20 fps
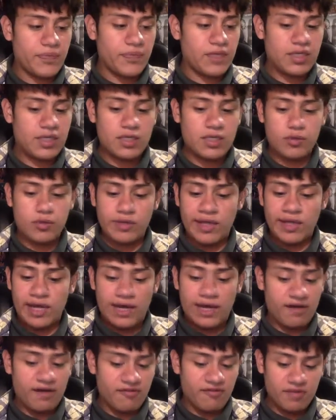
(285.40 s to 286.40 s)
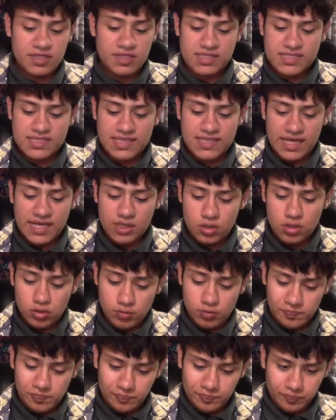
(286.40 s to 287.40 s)
Here we have
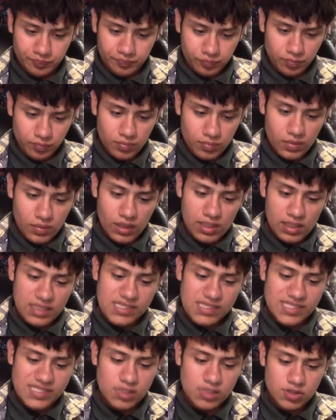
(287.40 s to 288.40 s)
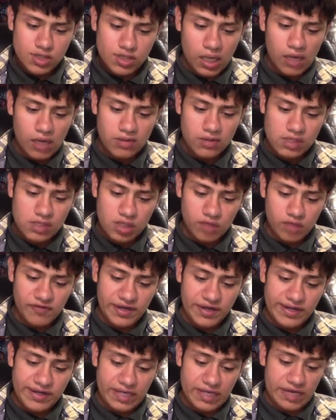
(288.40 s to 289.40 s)
Psycho. Still
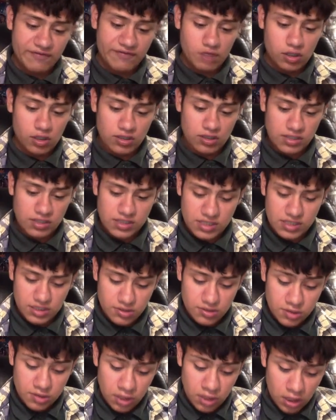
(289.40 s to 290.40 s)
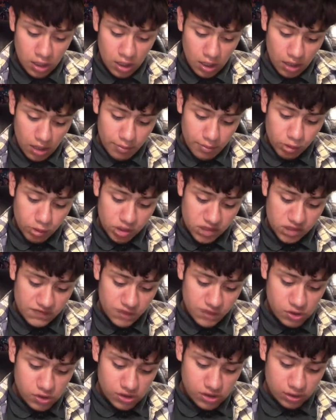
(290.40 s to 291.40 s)
terrifying after all these years. Bonus
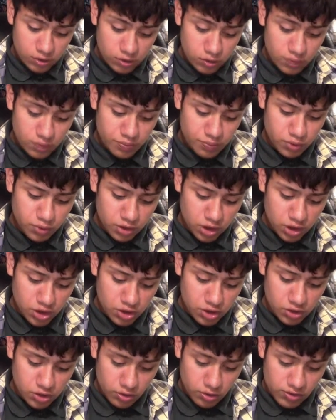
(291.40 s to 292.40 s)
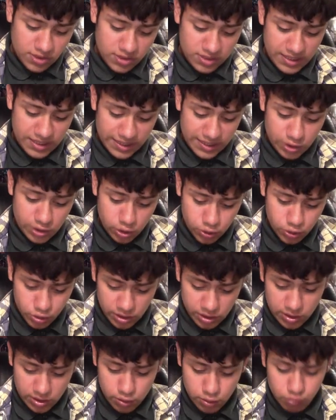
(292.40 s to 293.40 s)
features include production notes, theatrical
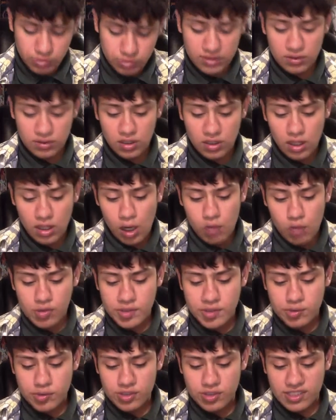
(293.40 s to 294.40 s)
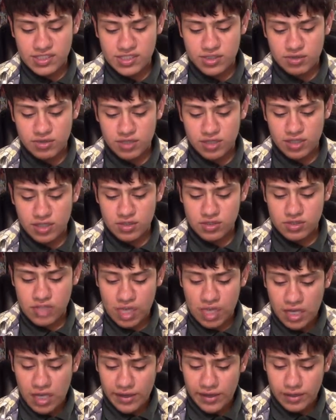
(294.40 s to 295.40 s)
trailer, re-release trailers,
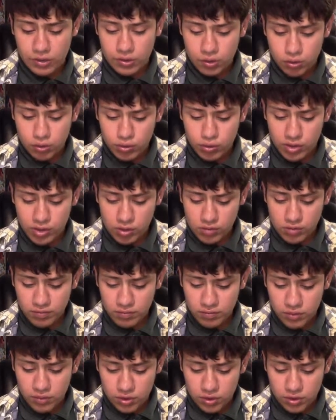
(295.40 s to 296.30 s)
new reel